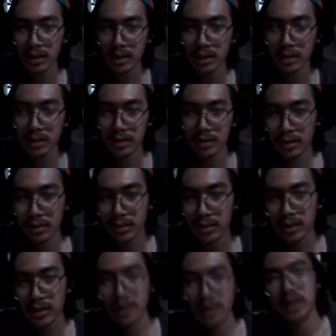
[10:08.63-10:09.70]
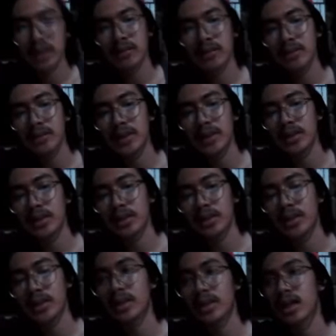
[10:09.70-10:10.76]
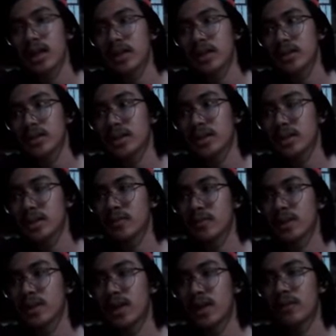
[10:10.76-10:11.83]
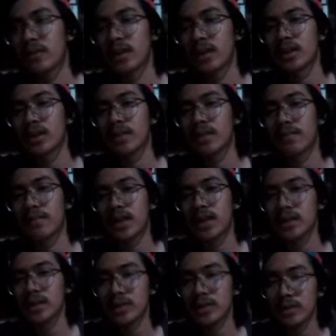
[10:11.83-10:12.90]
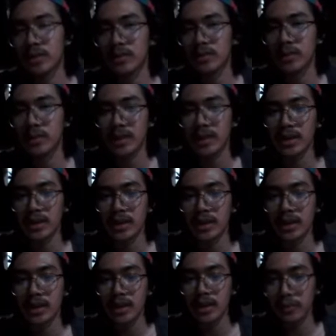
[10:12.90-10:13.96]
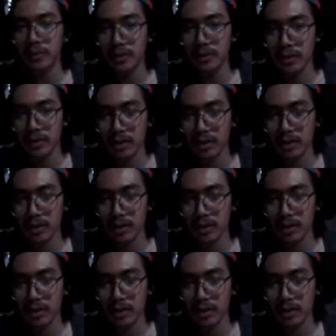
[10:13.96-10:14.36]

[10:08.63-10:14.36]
So this is where our values will be input.